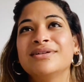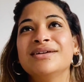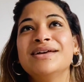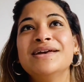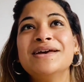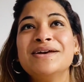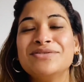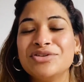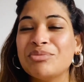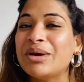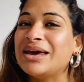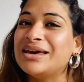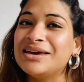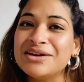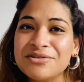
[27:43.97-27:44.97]
You may
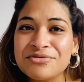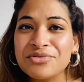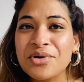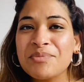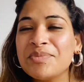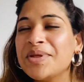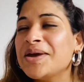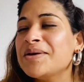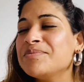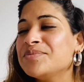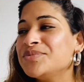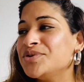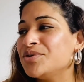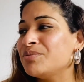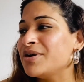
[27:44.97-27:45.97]
hear from them,
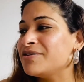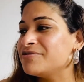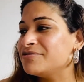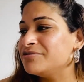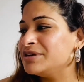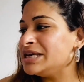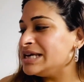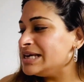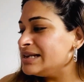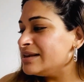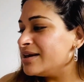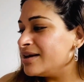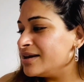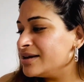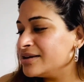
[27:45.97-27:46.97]
you may feel
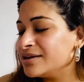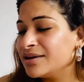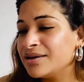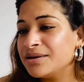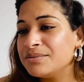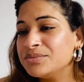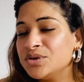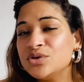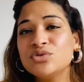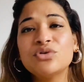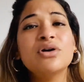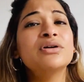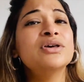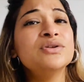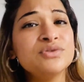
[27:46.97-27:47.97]
like
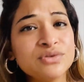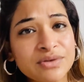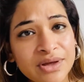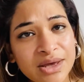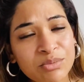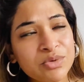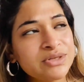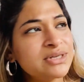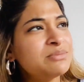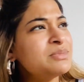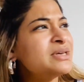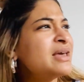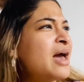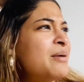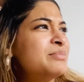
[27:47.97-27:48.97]
talking to them, or something
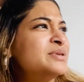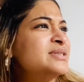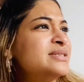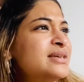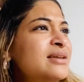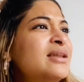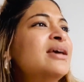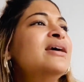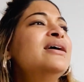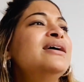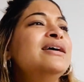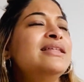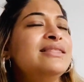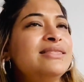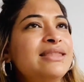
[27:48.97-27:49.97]
happens, and
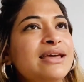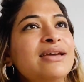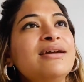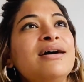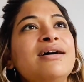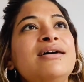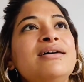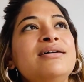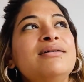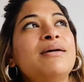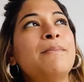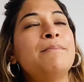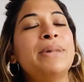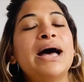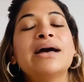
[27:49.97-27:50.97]
they are
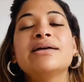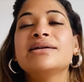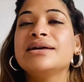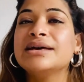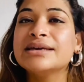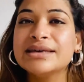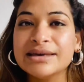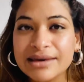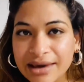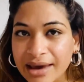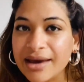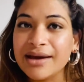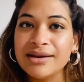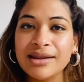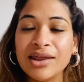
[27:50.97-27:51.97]
back
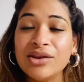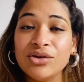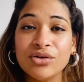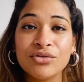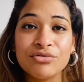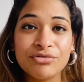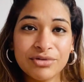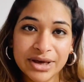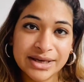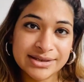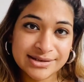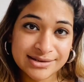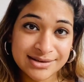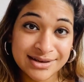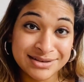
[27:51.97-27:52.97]
again in your
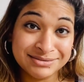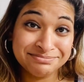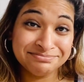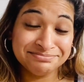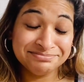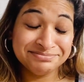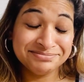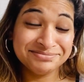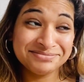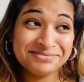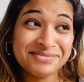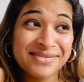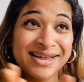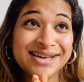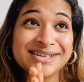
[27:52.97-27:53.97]
face.
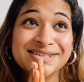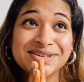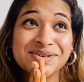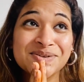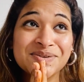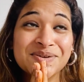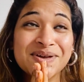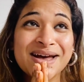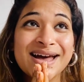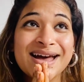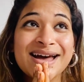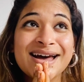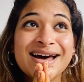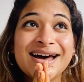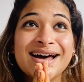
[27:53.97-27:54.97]
So
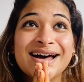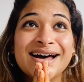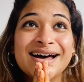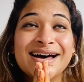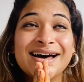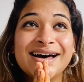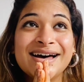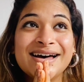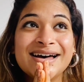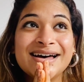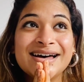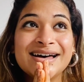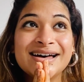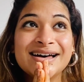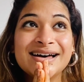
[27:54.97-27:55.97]

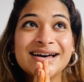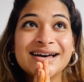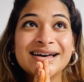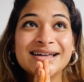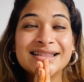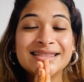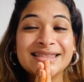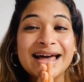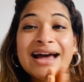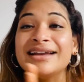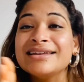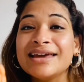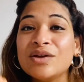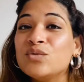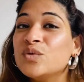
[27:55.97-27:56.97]
that
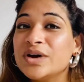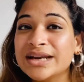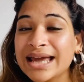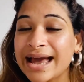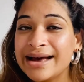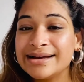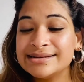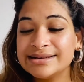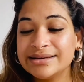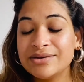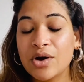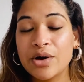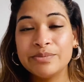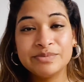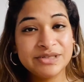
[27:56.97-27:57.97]
can work as an
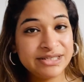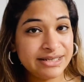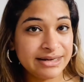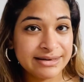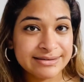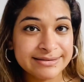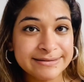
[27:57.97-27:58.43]
obstacle,